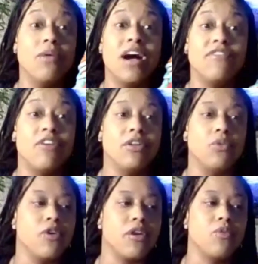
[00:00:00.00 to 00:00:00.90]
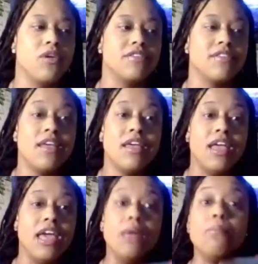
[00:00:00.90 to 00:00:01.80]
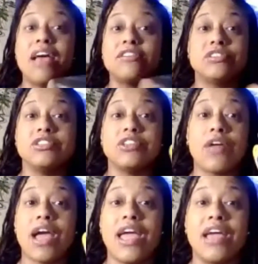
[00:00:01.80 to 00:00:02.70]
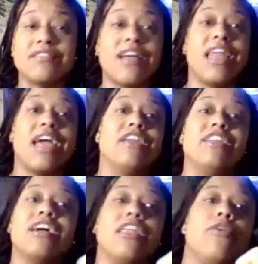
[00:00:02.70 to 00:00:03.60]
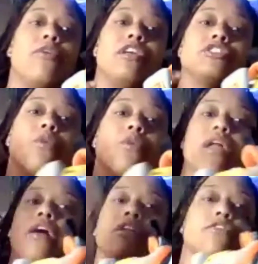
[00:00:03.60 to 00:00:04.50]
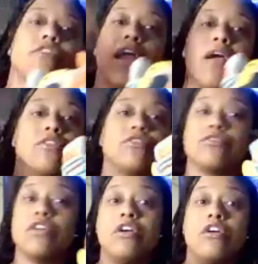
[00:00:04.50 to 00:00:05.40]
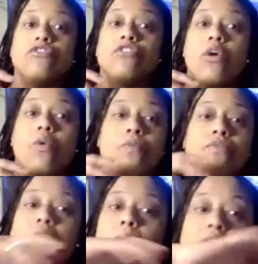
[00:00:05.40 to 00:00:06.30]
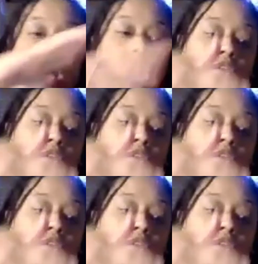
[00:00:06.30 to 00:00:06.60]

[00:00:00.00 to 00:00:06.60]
I've only worn it once. And it matched the shirt I had, because I had like a Nickelodeon shirt with all the different characters. So, I mean, all